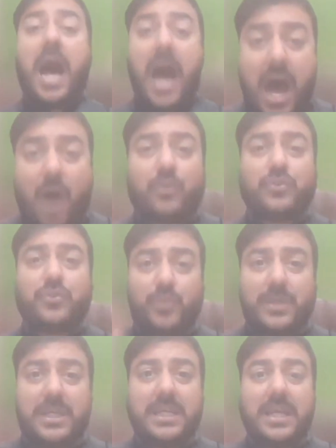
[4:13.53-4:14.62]
how do
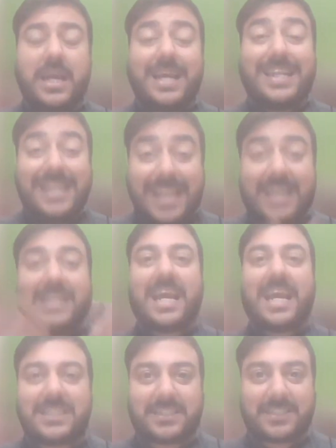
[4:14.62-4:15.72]
we
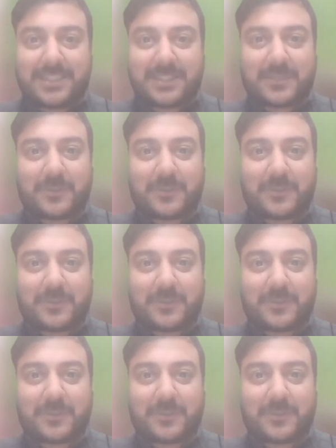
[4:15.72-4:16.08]
neglect it?